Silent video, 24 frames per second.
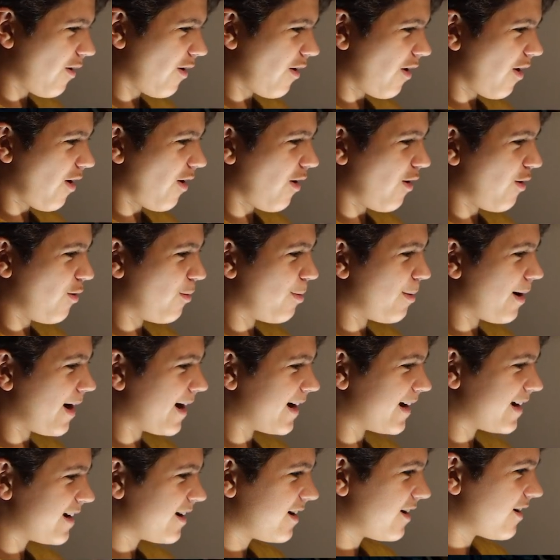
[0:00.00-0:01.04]
Oh
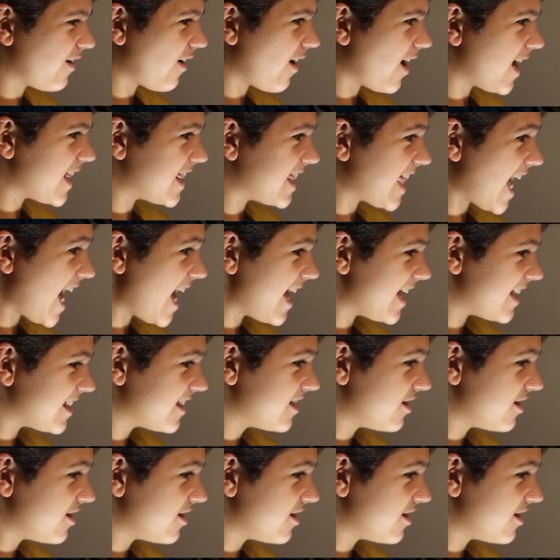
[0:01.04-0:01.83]
my, that